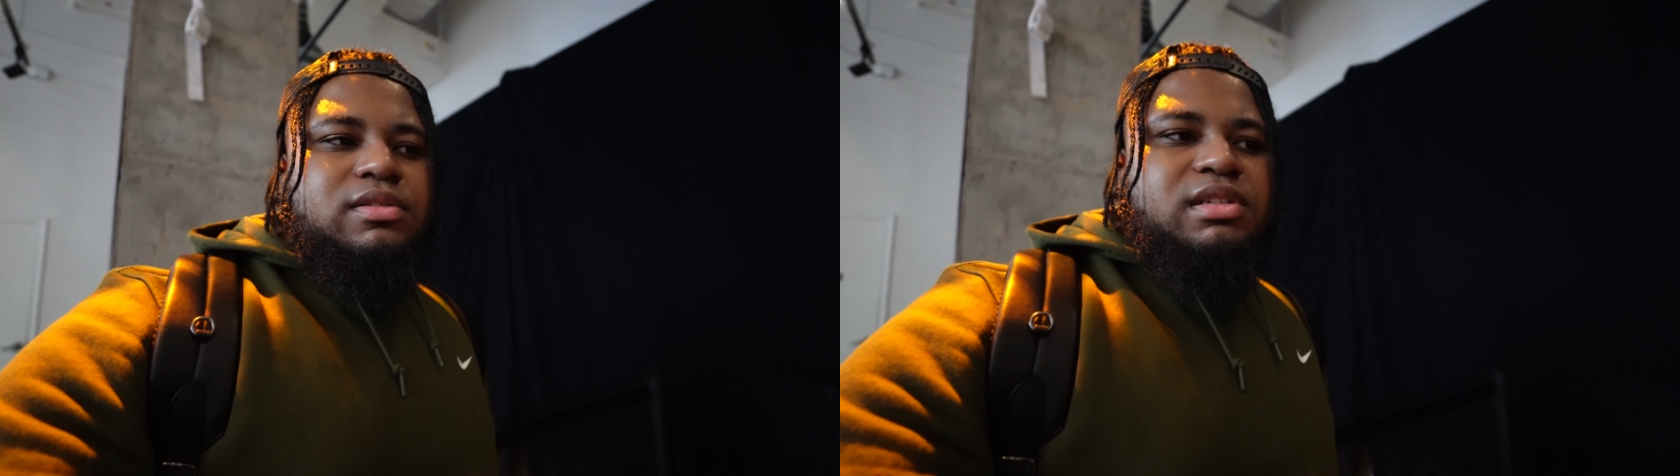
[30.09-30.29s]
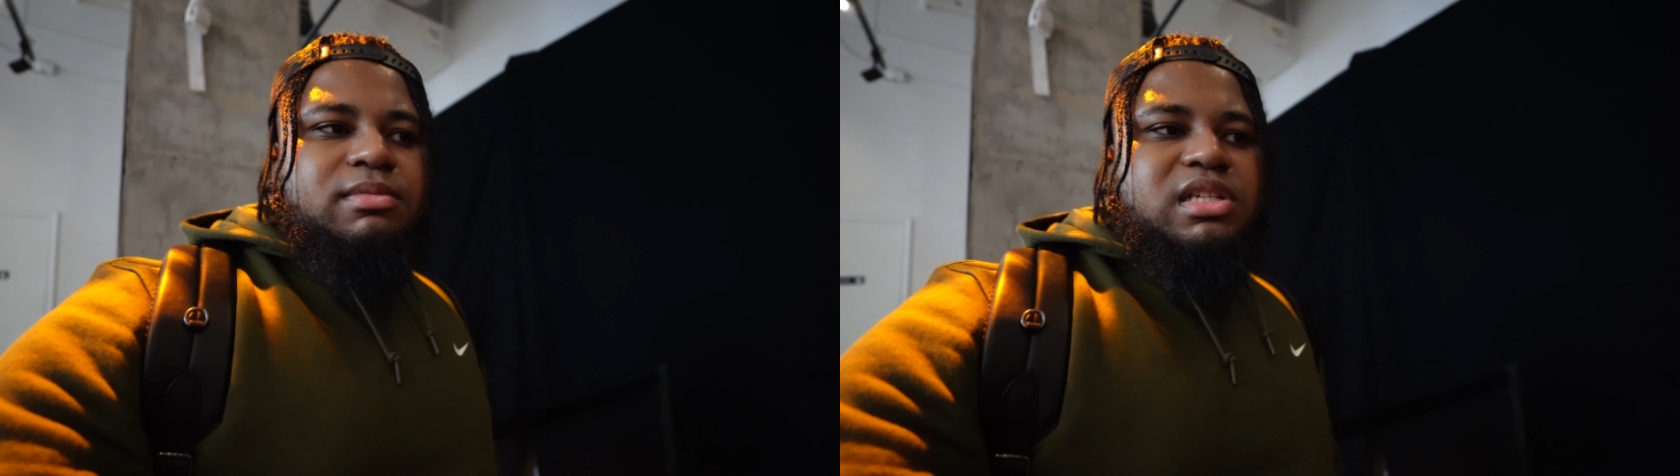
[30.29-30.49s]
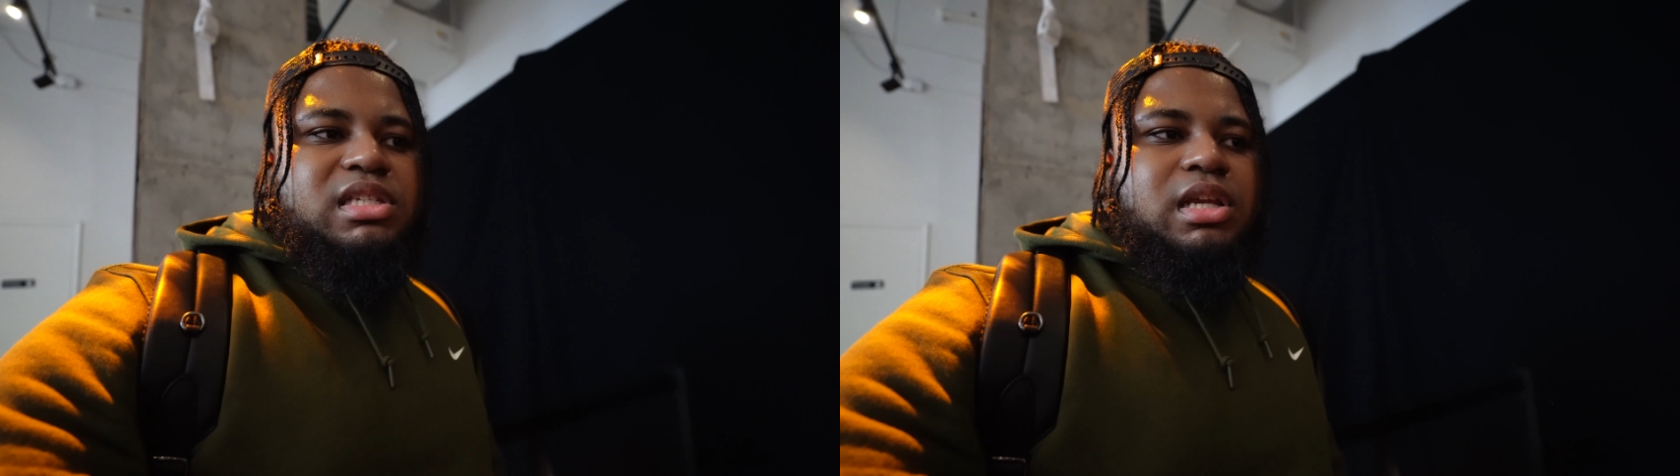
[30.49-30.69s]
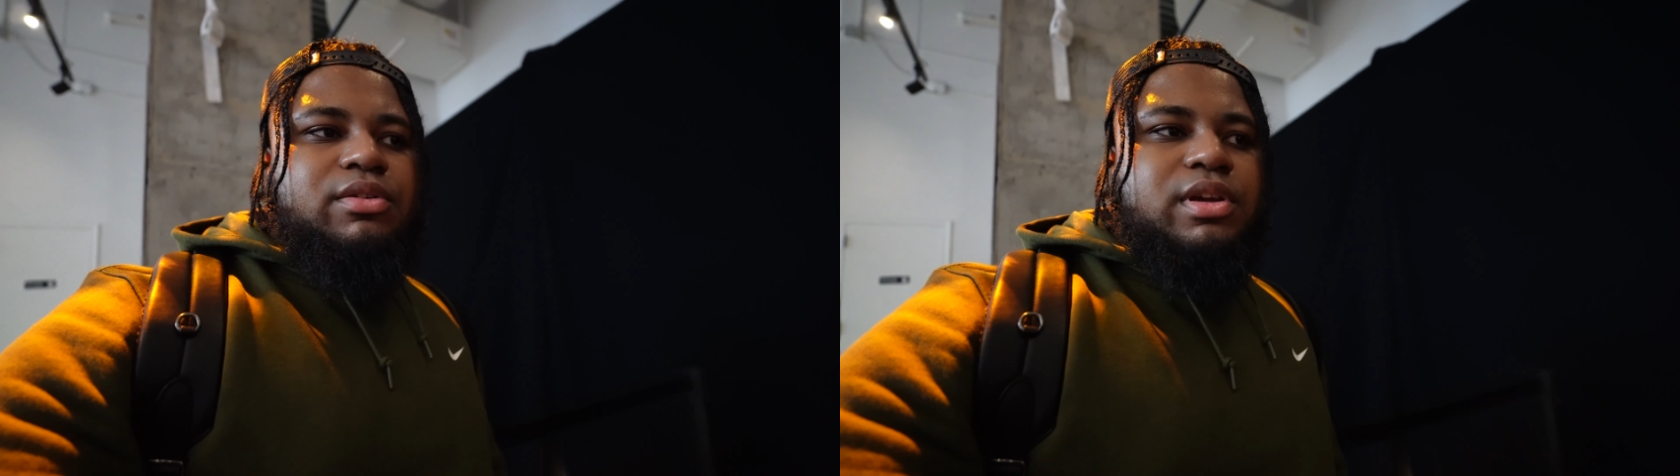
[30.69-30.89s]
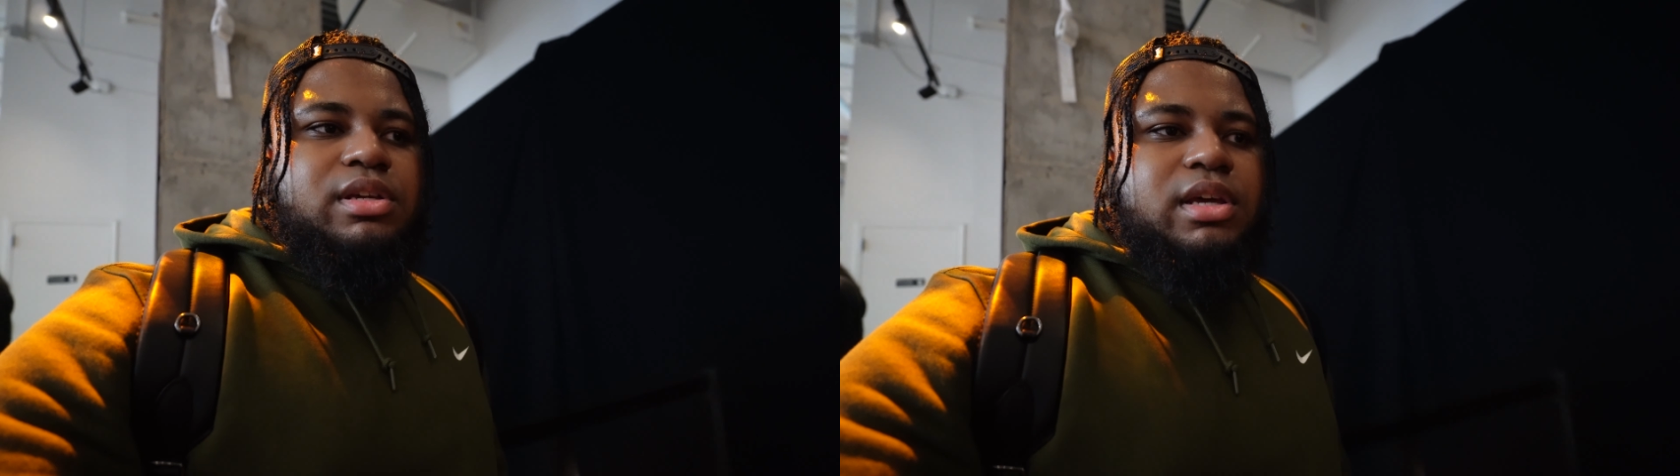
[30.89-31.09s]
of some of the
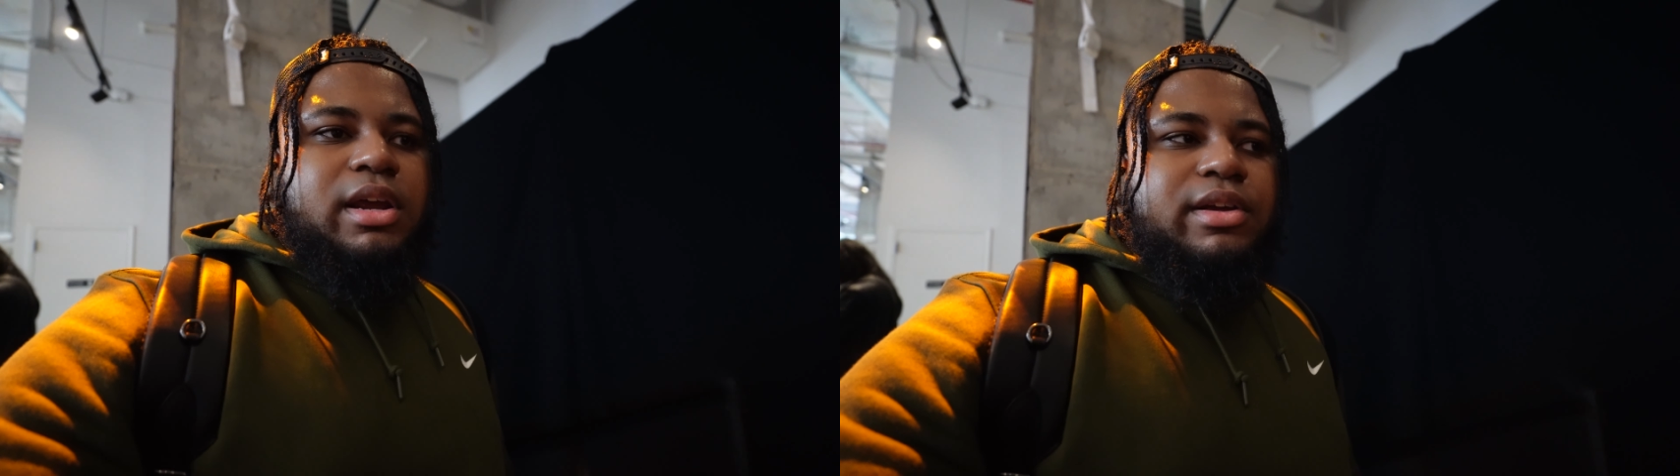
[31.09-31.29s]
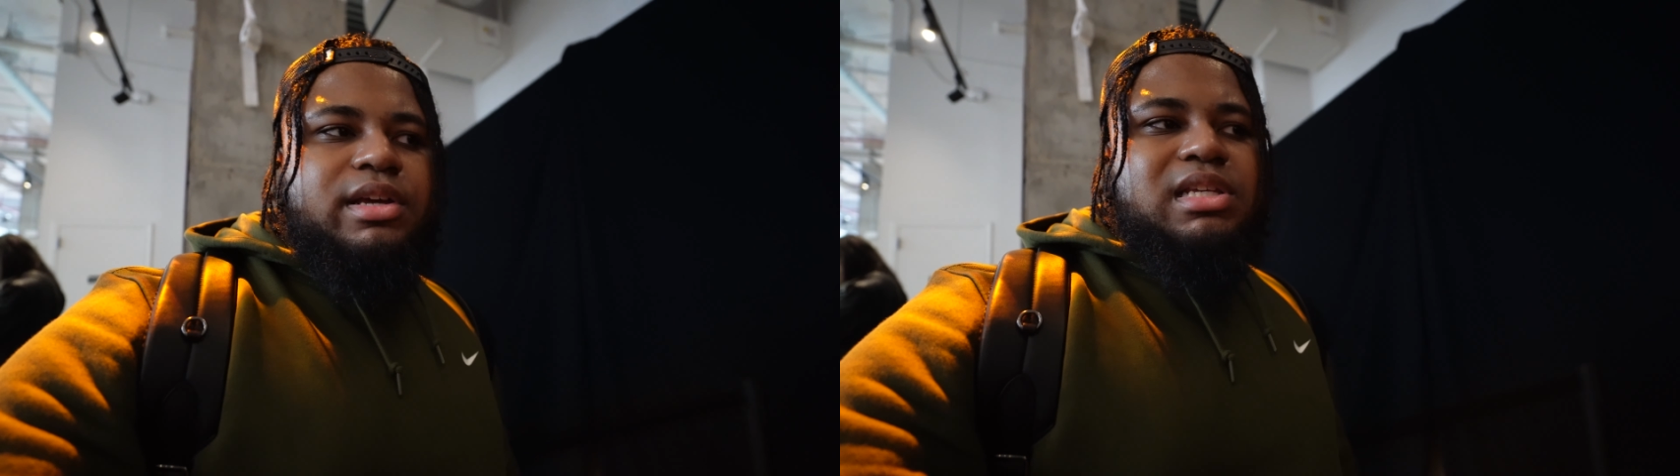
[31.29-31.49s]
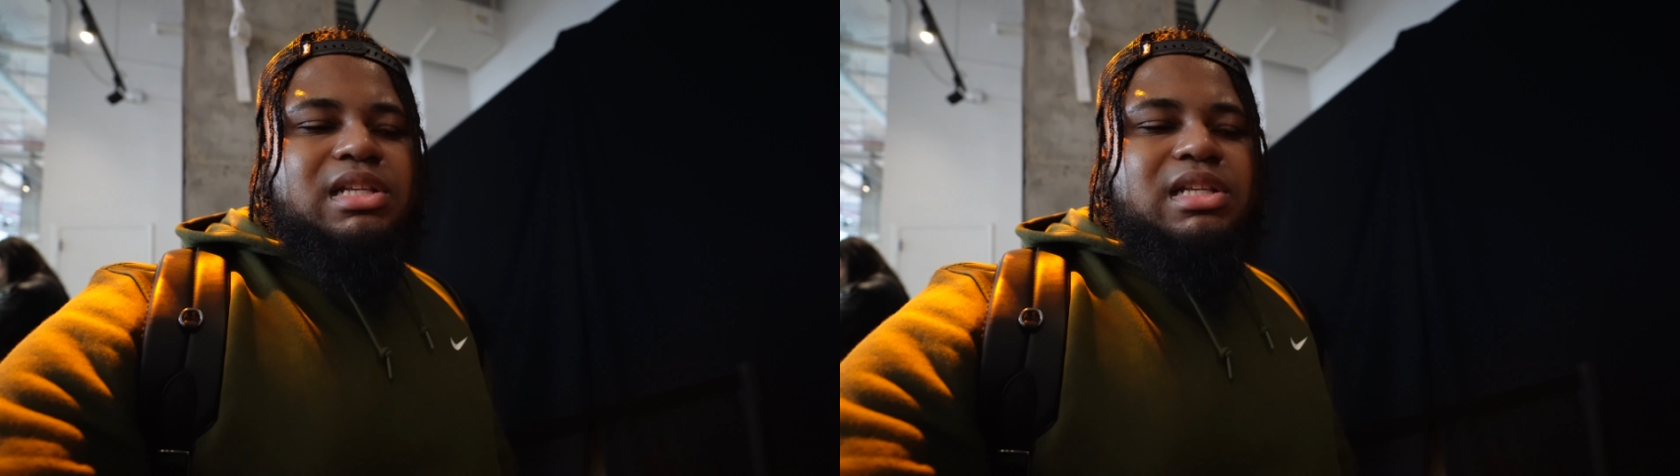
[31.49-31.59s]
scenery areas.